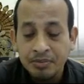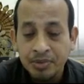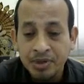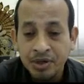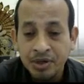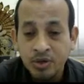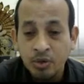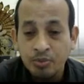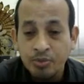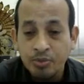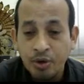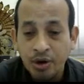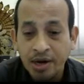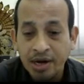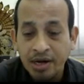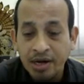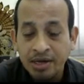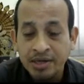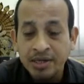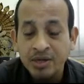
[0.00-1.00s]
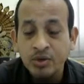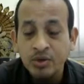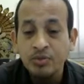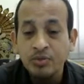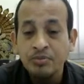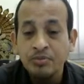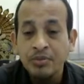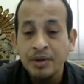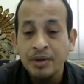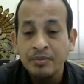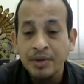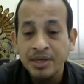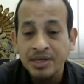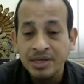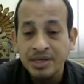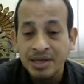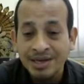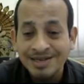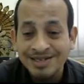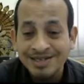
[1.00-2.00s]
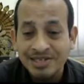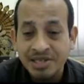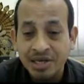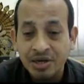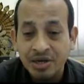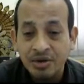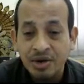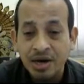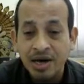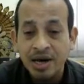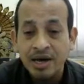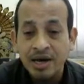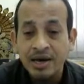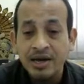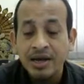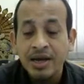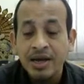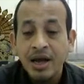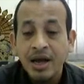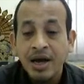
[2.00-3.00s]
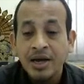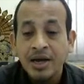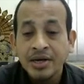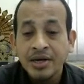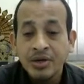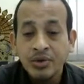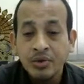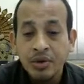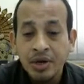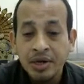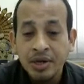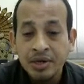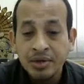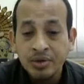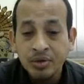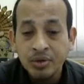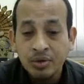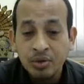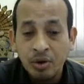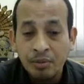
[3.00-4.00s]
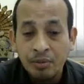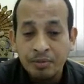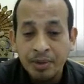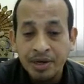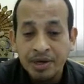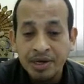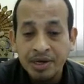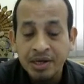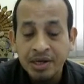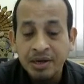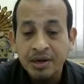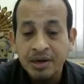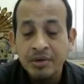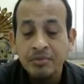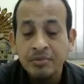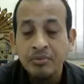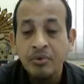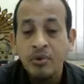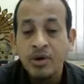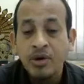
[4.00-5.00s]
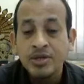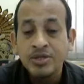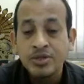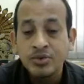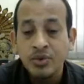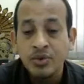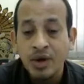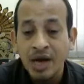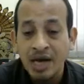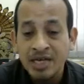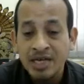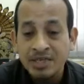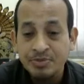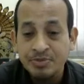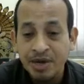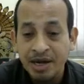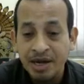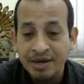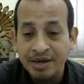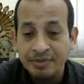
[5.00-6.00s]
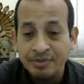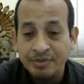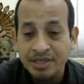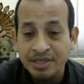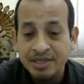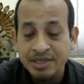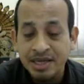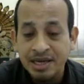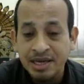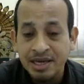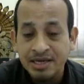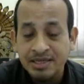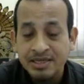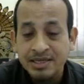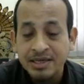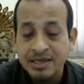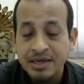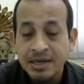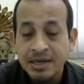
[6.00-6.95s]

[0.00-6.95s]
new product, new machinery is required, new company wants to expand business.